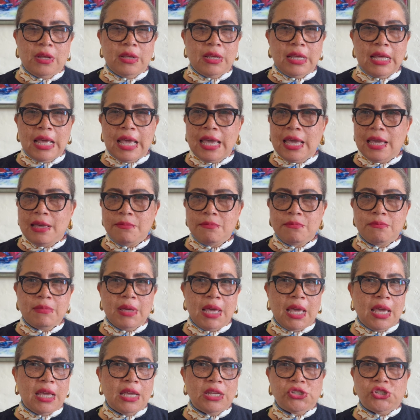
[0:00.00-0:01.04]
hem
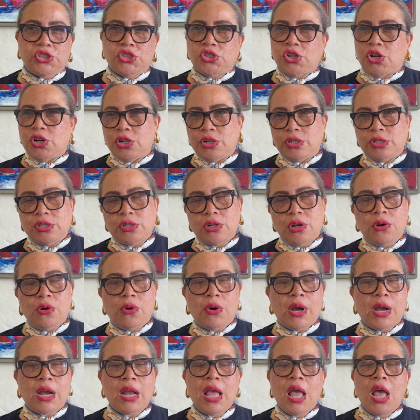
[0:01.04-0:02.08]
a shirt,
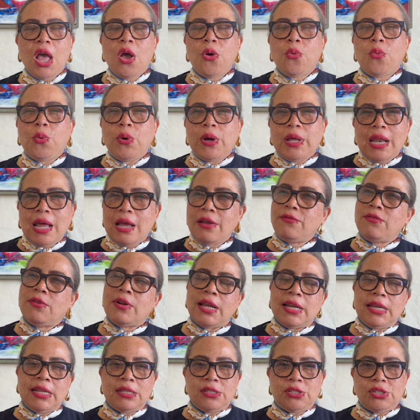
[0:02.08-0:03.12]
or whatever
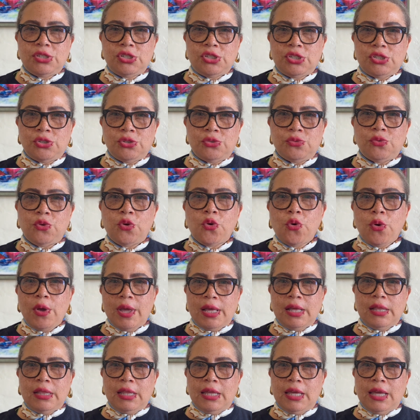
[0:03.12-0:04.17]
I need to do
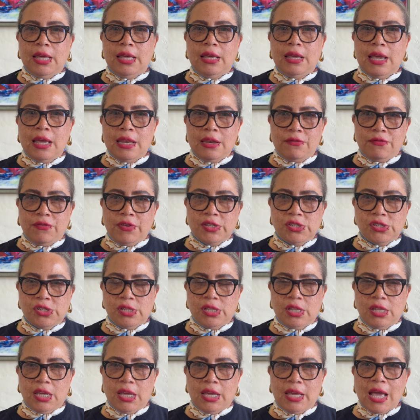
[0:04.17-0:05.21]
quickly and
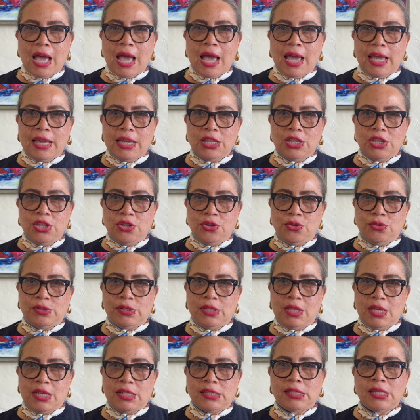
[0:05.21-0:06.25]
efficiently, I can use
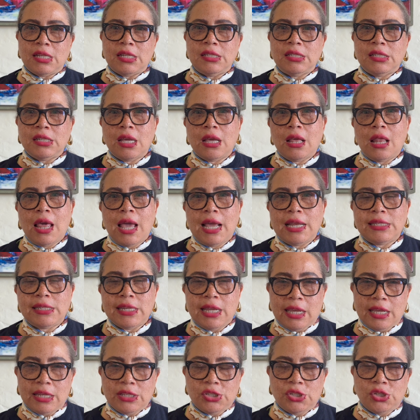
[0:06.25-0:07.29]
this until I
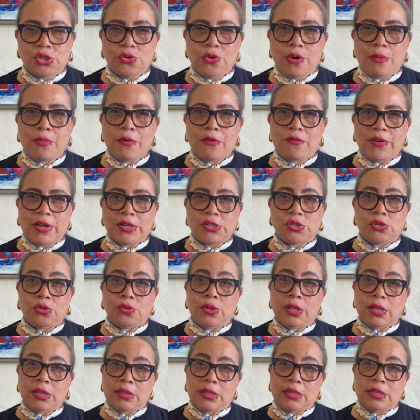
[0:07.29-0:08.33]
take it to a professional,
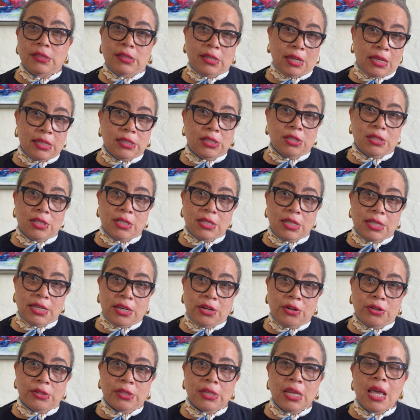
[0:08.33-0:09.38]
take it to the
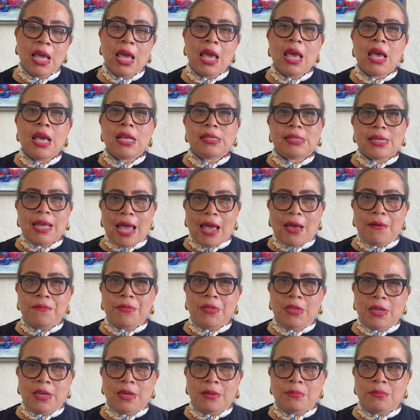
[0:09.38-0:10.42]
cleaners to have
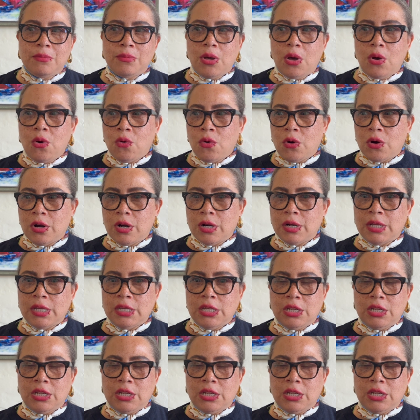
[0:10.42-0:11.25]
them, or